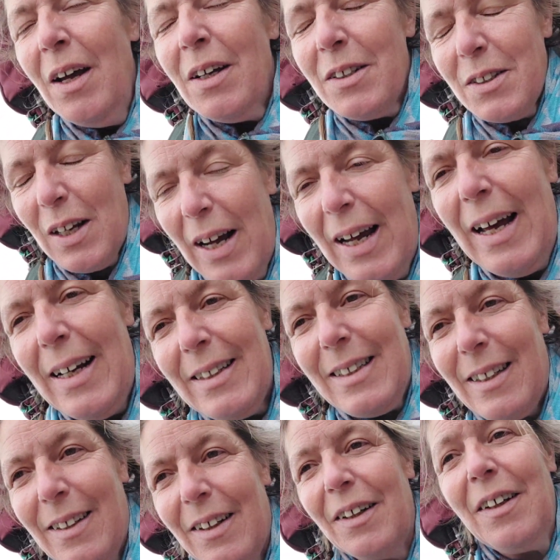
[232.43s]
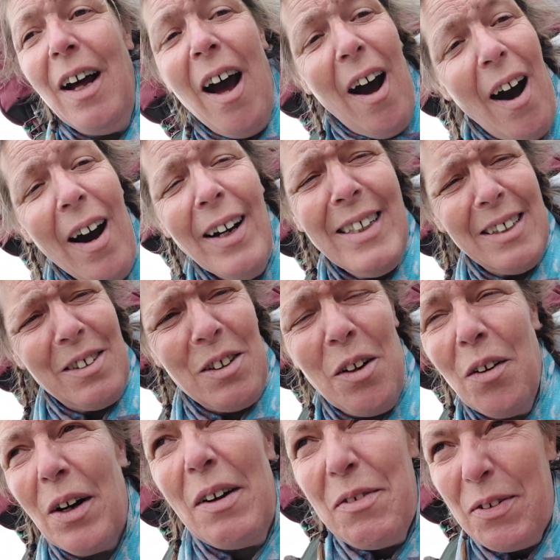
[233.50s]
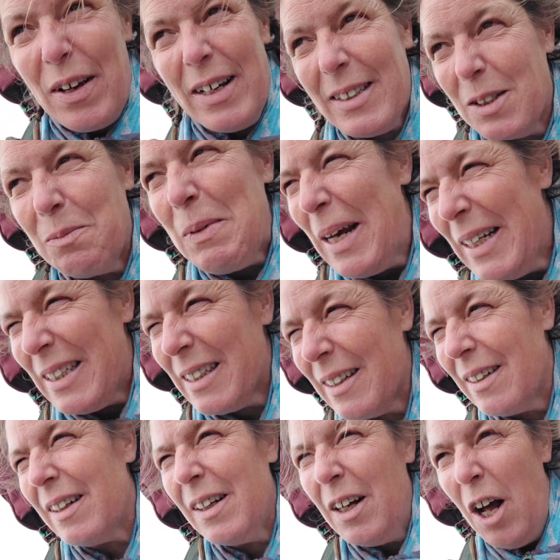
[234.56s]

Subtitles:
So I had, I didn't know if Fez made a